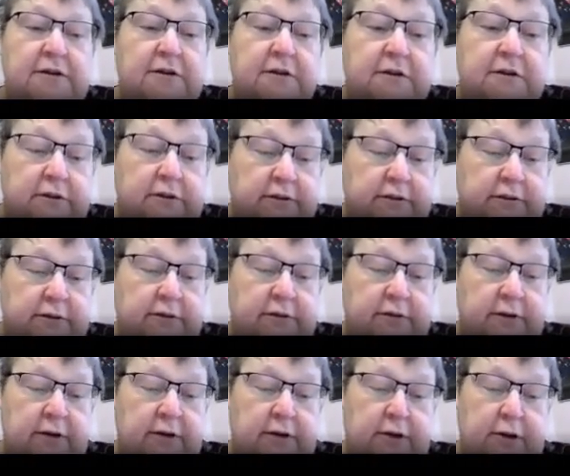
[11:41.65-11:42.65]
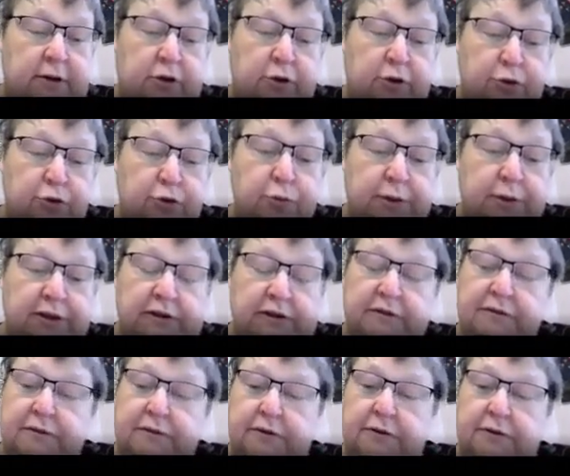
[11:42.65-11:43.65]
It's too many
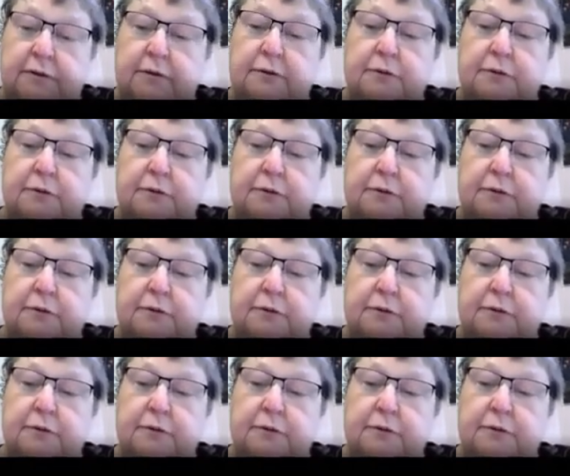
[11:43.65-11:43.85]
for